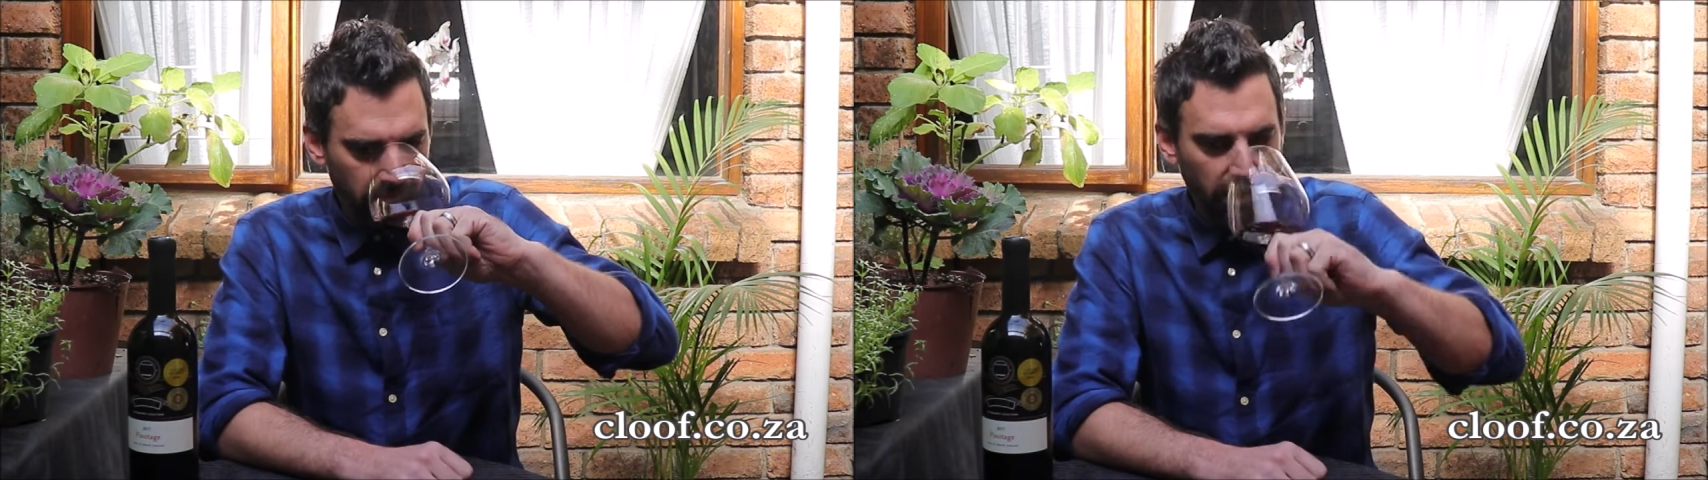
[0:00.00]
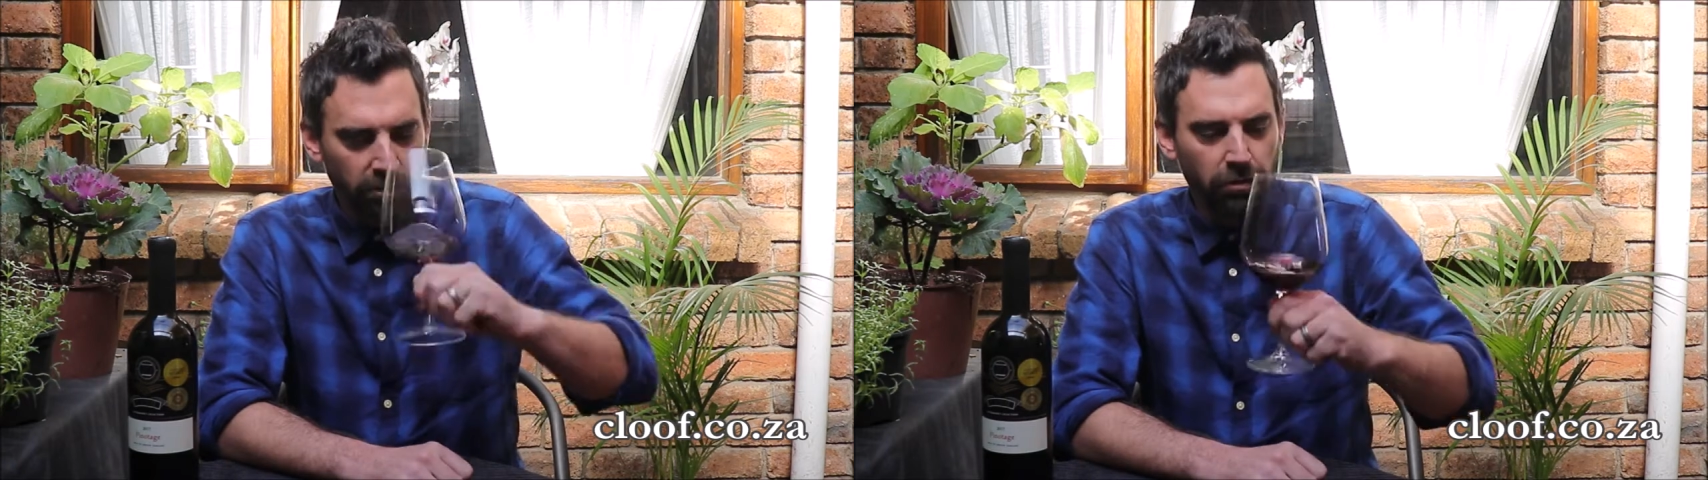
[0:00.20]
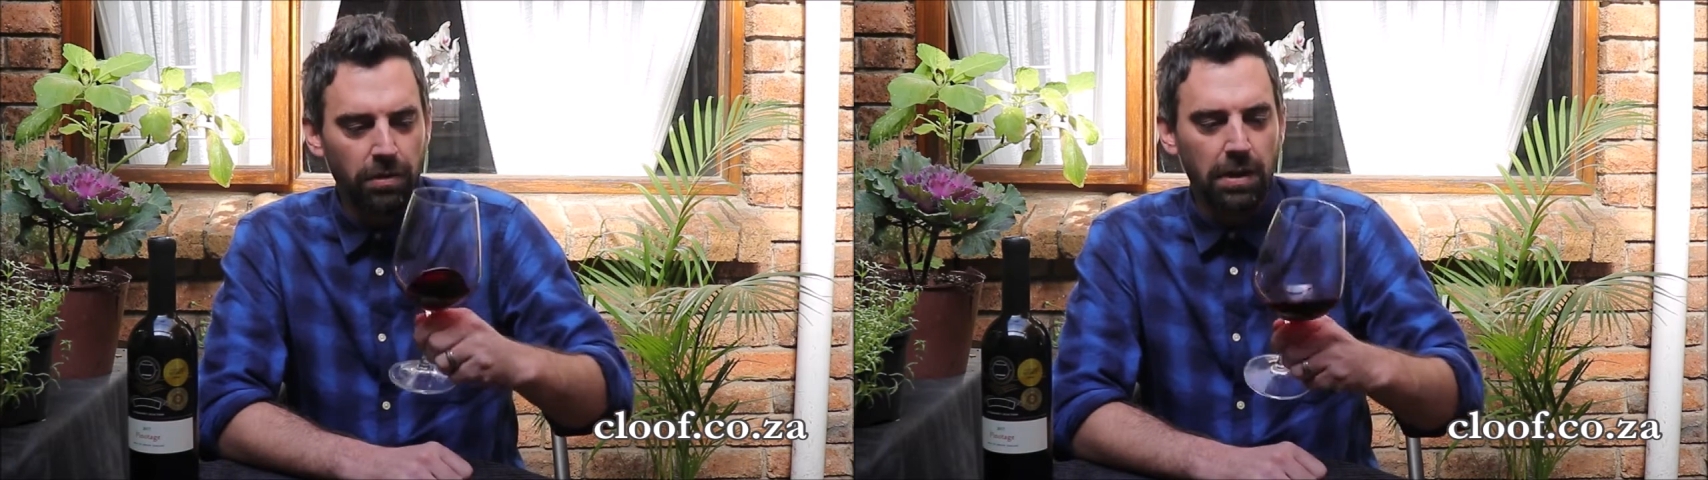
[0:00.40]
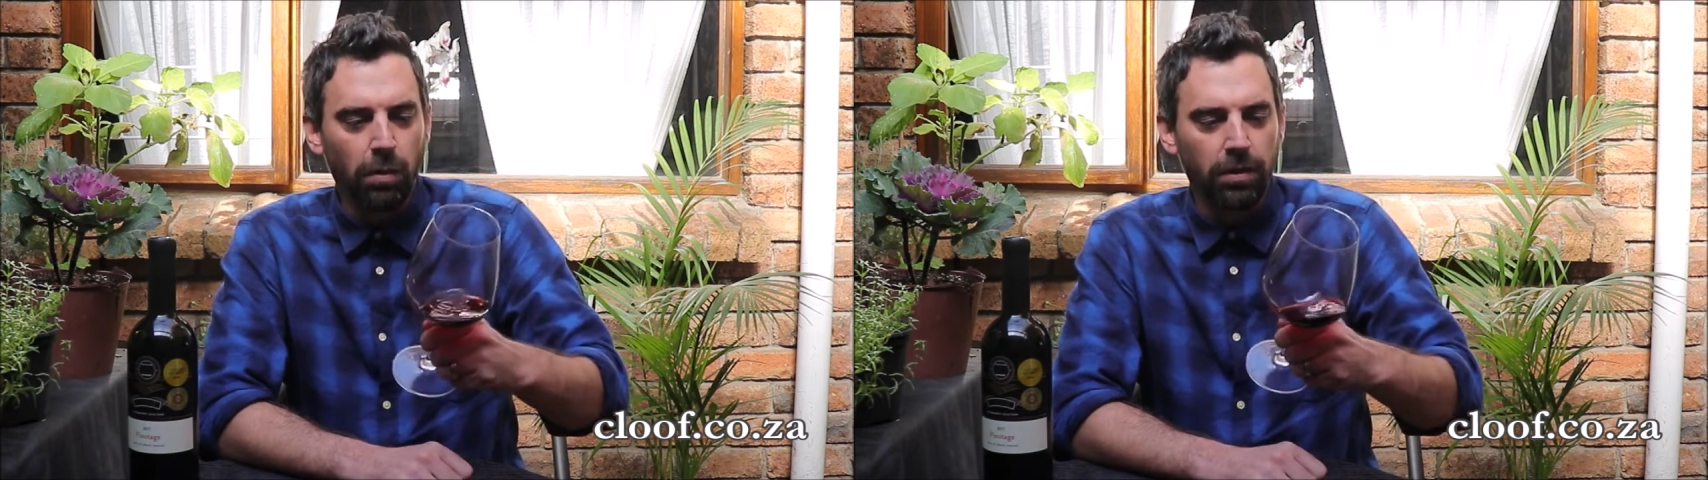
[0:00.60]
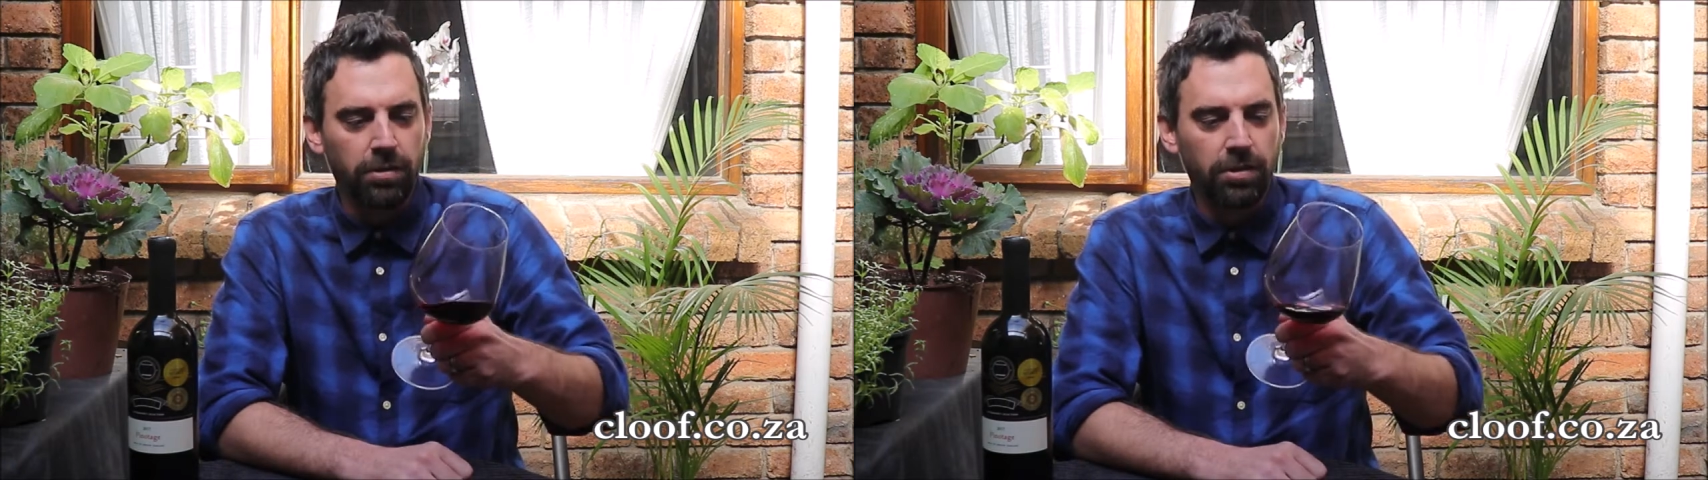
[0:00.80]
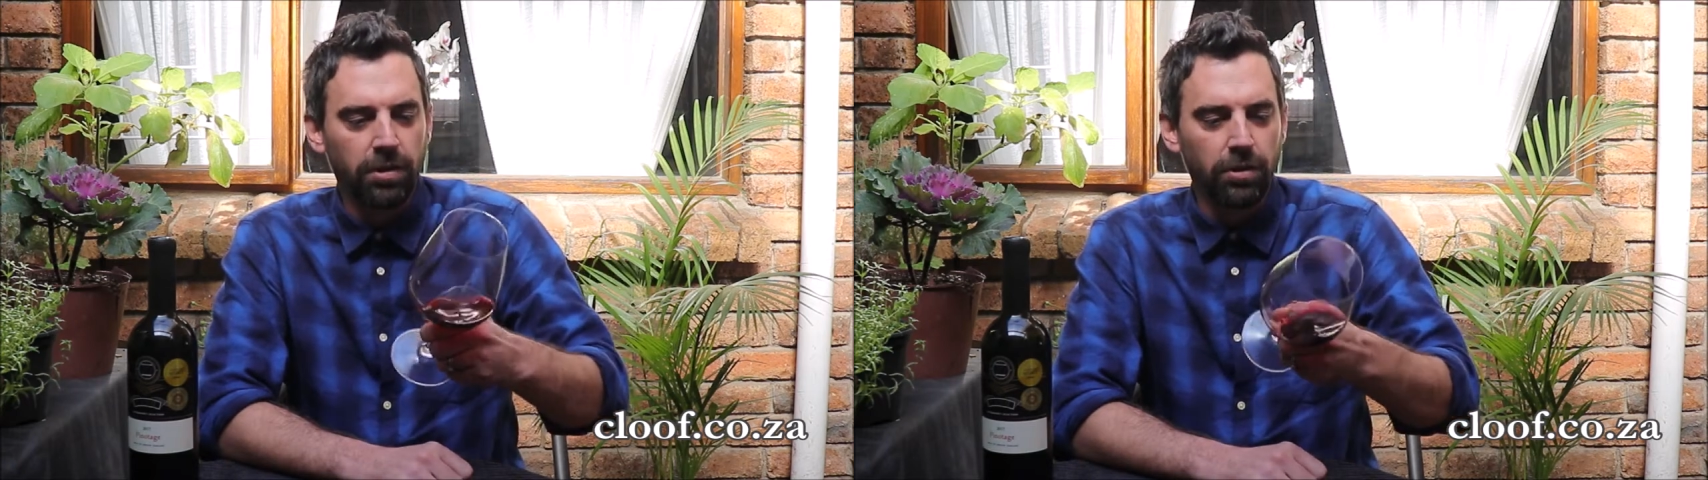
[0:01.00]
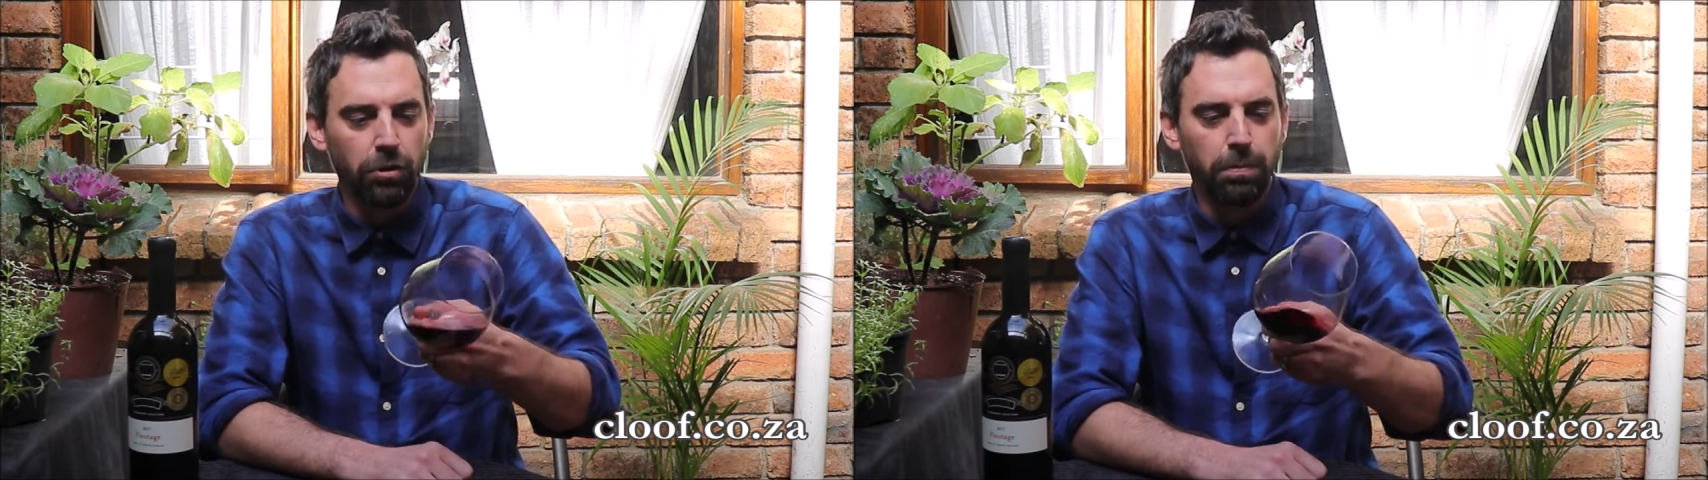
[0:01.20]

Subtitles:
It's just really what you